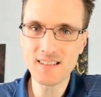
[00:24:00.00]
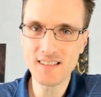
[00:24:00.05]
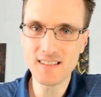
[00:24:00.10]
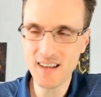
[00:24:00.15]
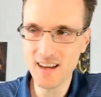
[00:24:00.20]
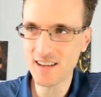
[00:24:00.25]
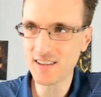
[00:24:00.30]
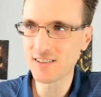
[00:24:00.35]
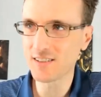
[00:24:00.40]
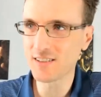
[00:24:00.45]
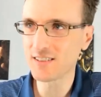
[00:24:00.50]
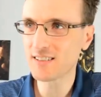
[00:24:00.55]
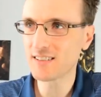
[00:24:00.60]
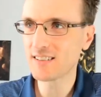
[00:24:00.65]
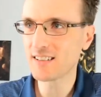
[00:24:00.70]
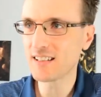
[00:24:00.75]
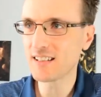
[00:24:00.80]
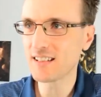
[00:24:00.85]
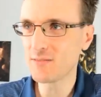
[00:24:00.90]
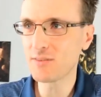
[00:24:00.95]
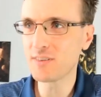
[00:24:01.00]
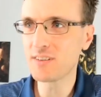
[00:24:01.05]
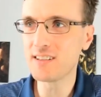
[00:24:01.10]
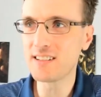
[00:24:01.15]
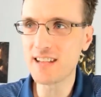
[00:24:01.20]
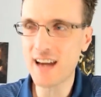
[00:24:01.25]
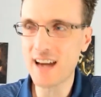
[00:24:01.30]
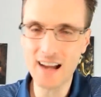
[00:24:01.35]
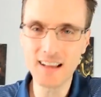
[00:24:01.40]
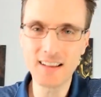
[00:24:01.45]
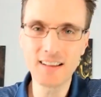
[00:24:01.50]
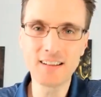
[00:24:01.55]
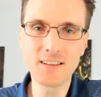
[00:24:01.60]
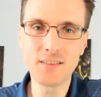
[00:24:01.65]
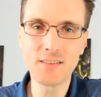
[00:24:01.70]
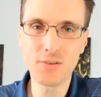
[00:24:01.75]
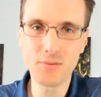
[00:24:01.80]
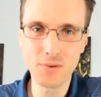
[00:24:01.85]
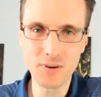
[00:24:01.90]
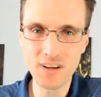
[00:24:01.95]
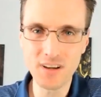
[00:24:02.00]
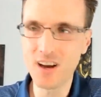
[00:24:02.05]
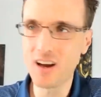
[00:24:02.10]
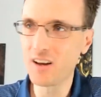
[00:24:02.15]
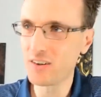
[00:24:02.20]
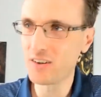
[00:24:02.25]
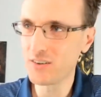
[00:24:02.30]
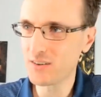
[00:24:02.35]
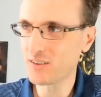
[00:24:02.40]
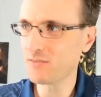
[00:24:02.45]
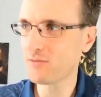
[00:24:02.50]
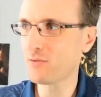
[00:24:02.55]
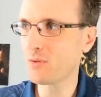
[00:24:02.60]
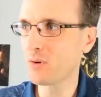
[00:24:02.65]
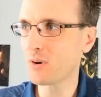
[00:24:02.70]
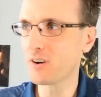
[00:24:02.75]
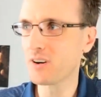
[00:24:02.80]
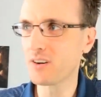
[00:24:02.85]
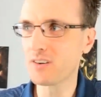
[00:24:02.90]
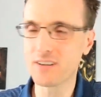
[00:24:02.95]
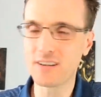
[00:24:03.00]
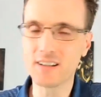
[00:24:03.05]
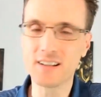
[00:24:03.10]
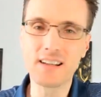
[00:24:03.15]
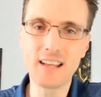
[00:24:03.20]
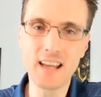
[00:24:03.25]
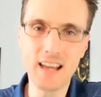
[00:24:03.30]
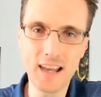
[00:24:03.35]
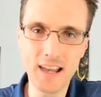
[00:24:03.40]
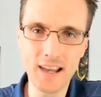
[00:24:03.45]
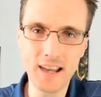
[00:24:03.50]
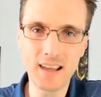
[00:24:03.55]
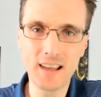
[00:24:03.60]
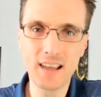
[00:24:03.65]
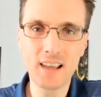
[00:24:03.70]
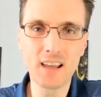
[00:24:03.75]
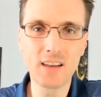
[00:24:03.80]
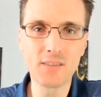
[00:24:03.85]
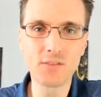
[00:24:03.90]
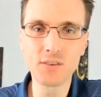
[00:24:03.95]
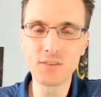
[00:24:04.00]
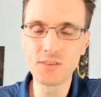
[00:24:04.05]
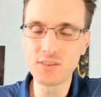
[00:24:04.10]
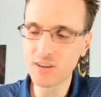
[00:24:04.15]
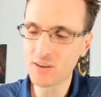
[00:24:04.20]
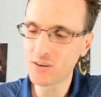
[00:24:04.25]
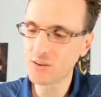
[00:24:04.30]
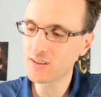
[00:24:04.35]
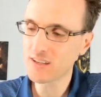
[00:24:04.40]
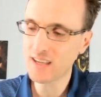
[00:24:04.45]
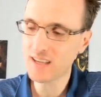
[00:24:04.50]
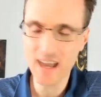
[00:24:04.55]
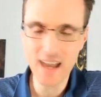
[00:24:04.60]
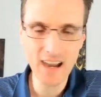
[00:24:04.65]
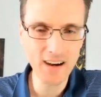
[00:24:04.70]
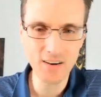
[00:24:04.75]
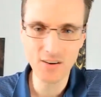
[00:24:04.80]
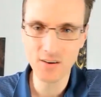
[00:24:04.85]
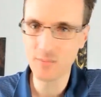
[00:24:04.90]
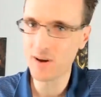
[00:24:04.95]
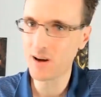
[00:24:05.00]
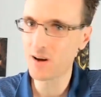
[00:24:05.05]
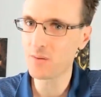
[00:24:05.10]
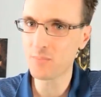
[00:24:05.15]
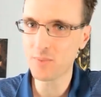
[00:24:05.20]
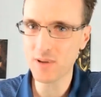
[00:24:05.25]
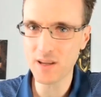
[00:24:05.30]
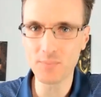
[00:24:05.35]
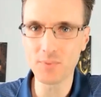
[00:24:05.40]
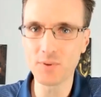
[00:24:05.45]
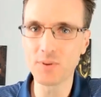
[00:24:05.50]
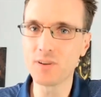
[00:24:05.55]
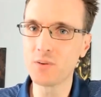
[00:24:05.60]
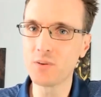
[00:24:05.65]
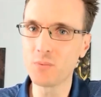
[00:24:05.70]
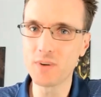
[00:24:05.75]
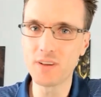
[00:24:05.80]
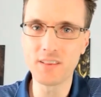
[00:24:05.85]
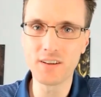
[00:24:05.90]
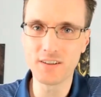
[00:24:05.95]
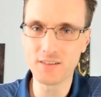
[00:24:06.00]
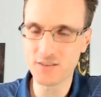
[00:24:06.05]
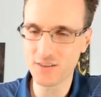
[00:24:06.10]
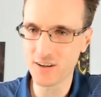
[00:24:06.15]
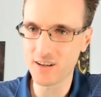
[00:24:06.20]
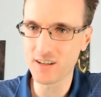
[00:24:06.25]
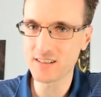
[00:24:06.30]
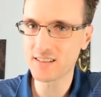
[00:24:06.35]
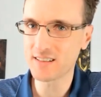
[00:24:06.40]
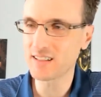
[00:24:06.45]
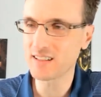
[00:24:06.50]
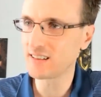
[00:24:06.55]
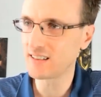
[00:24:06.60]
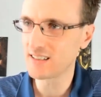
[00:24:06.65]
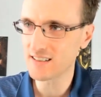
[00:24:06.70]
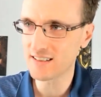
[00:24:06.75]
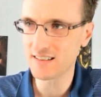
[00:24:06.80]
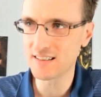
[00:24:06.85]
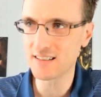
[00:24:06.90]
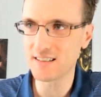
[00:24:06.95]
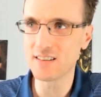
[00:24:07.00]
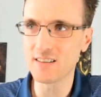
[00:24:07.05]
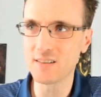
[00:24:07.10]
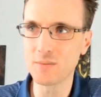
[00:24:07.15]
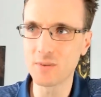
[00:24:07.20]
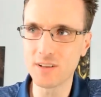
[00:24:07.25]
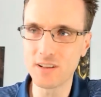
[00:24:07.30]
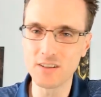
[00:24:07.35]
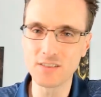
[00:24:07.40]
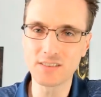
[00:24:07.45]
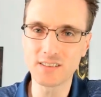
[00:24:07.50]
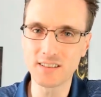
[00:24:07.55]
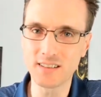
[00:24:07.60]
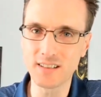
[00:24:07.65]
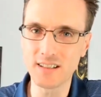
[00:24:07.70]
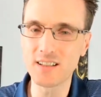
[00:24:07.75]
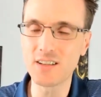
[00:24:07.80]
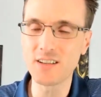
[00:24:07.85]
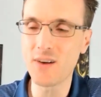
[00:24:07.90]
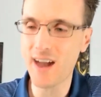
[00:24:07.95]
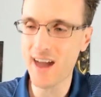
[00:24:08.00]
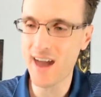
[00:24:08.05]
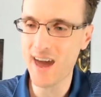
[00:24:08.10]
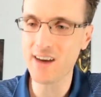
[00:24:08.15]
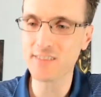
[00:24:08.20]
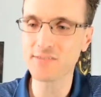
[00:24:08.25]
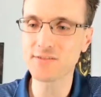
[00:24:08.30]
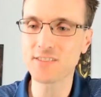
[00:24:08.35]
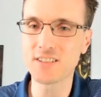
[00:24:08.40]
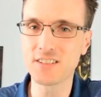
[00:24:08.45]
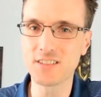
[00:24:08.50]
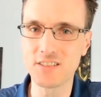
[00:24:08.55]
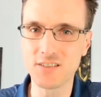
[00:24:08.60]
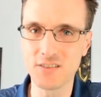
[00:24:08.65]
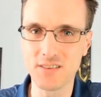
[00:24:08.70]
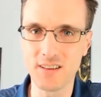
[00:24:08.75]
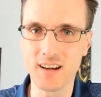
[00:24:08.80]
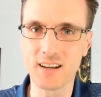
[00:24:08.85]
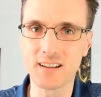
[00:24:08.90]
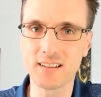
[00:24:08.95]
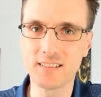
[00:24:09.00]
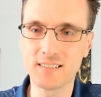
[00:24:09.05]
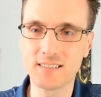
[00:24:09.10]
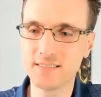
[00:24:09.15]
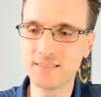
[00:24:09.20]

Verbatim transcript: sales, even dialing 300, 400 a day, if you don't care about people and win their trust and listen to them closely. You have to do that.